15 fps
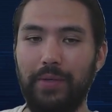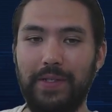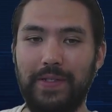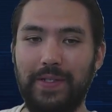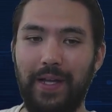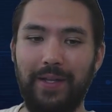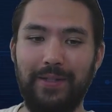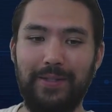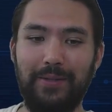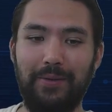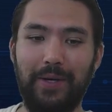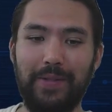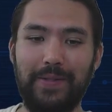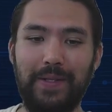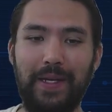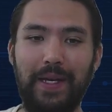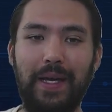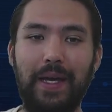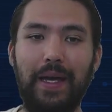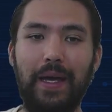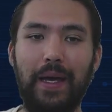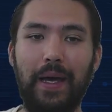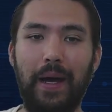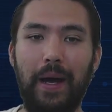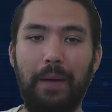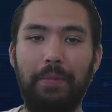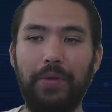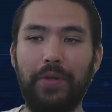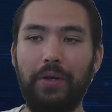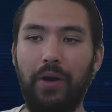sell it to us.
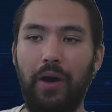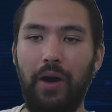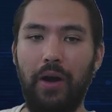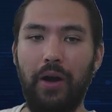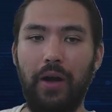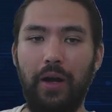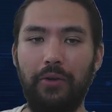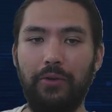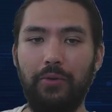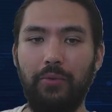But there are other